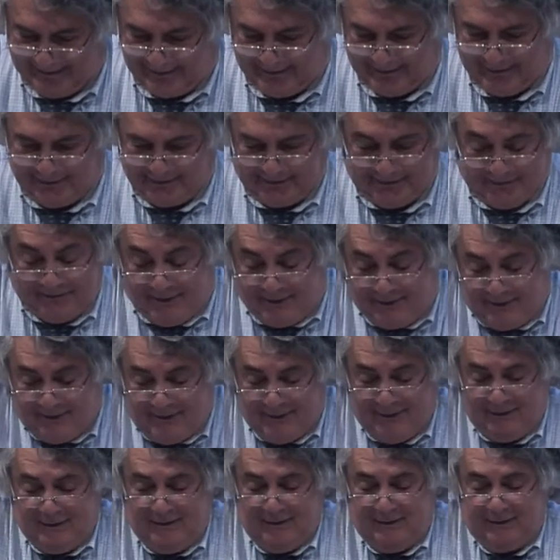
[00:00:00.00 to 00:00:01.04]
economy. Well,
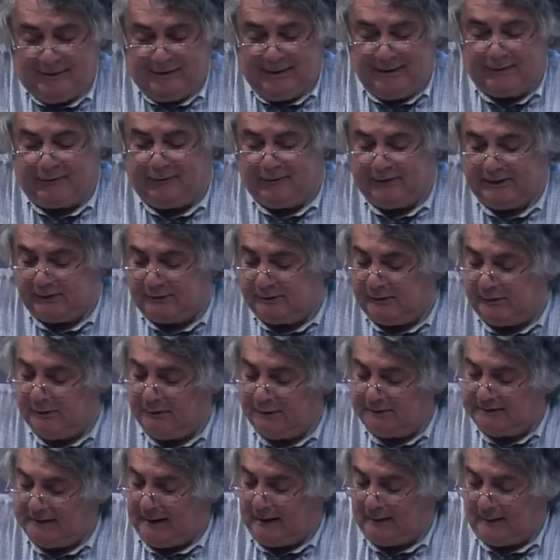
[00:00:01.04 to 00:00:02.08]
these further
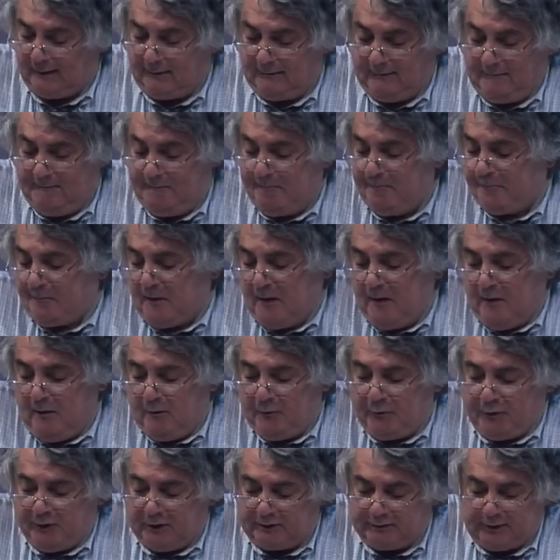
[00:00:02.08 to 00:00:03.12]
thoughts are
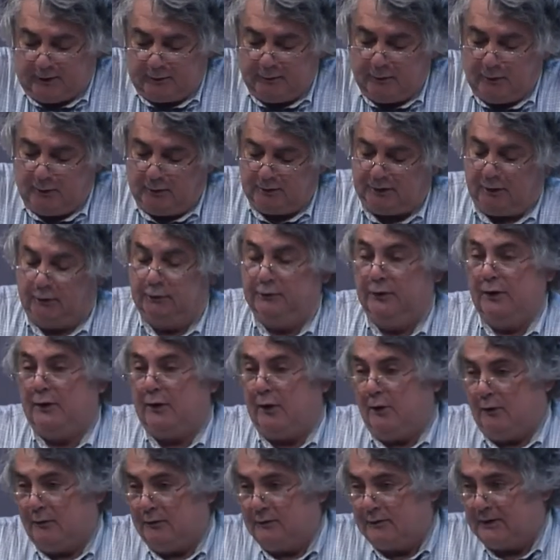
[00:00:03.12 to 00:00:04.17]
further notes on the
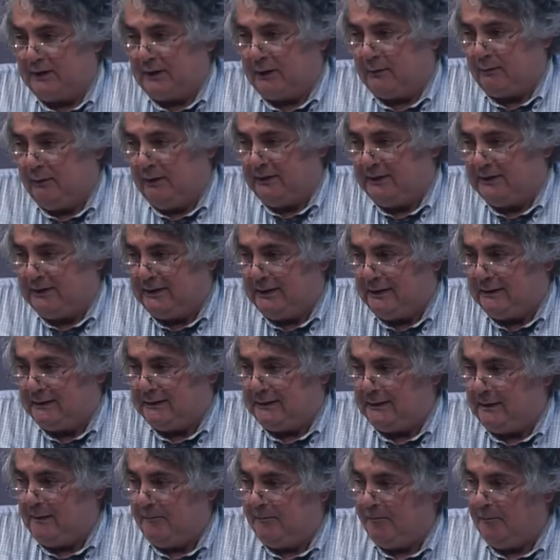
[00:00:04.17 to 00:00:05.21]
consequences